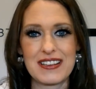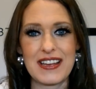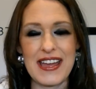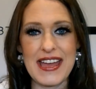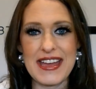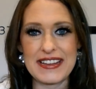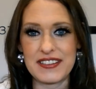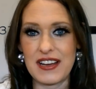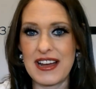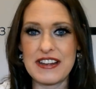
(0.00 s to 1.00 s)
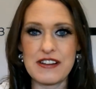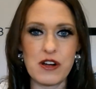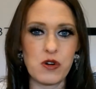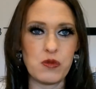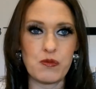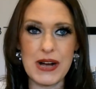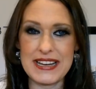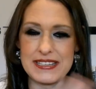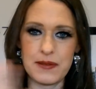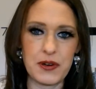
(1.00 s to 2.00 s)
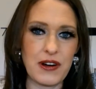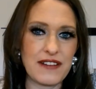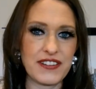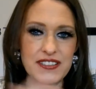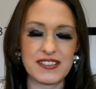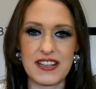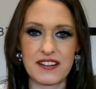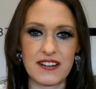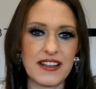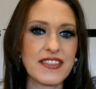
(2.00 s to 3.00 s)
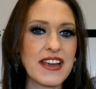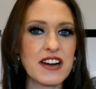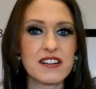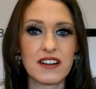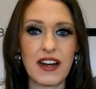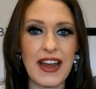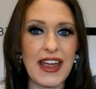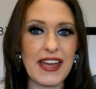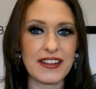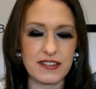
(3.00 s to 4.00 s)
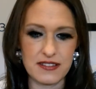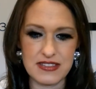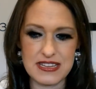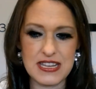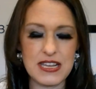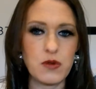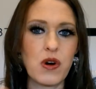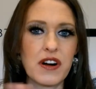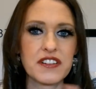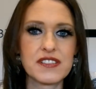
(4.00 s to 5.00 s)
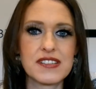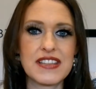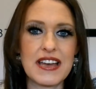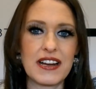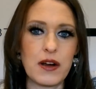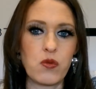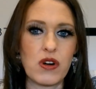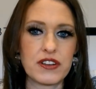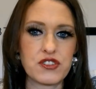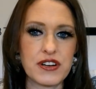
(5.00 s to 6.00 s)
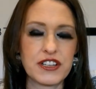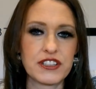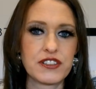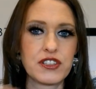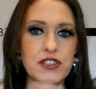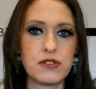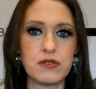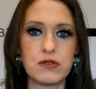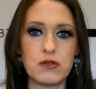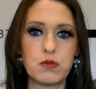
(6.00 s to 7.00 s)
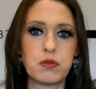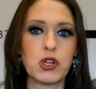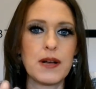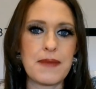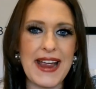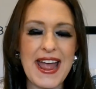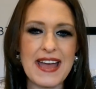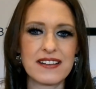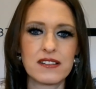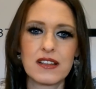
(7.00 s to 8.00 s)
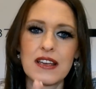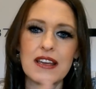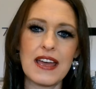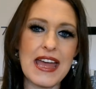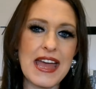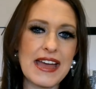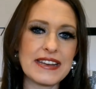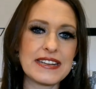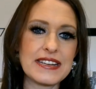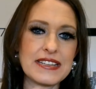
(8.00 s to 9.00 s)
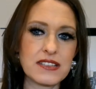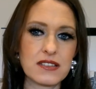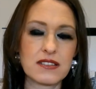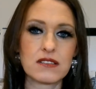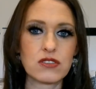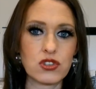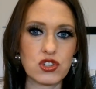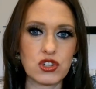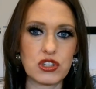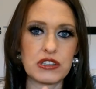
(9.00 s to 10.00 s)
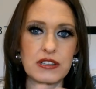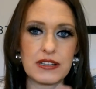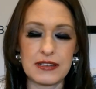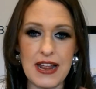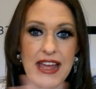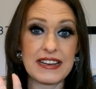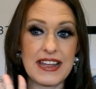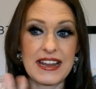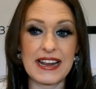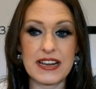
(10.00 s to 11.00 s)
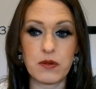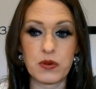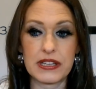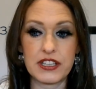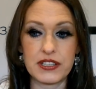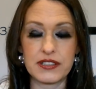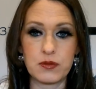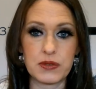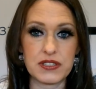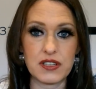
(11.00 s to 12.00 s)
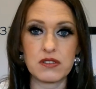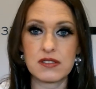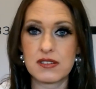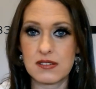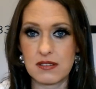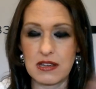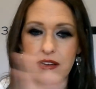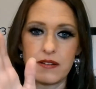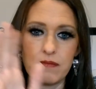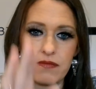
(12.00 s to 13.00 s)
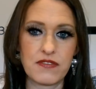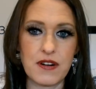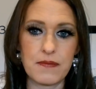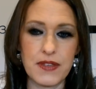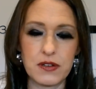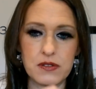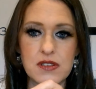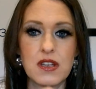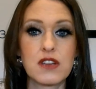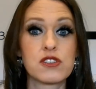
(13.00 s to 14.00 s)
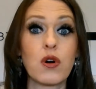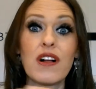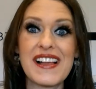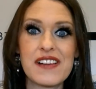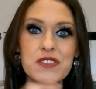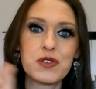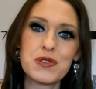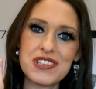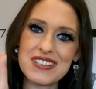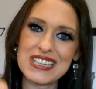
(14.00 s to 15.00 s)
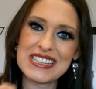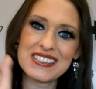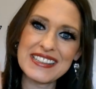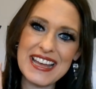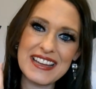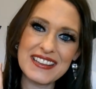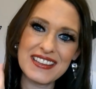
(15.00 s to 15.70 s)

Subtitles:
and I know my demographics that are in there and the keywords that I want triggered to pull up my ad, and it should and I get really good results from those. So all I have to do is just click on that